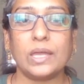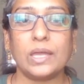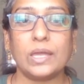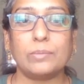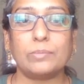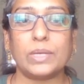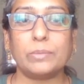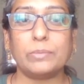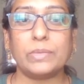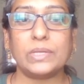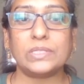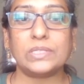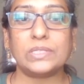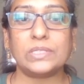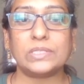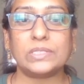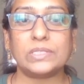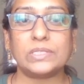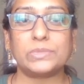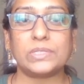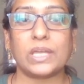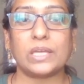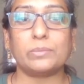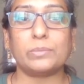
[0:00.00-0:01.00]
payment
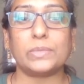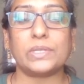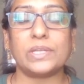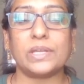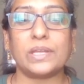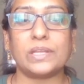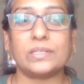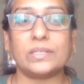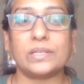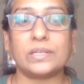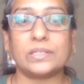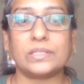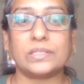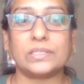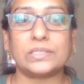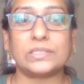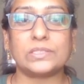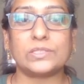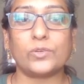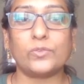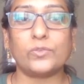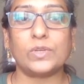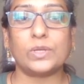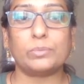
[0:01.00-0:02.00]
systems can mitigate the risks
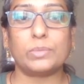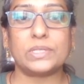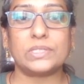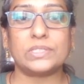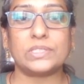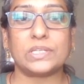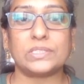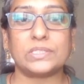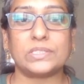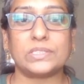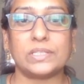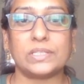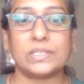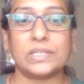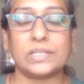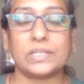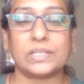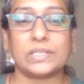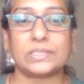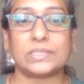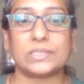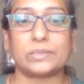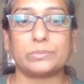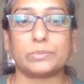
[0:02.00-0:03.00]
of double charging their
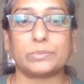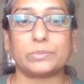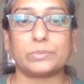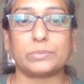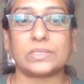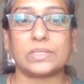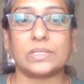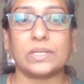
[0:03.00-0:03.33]
customers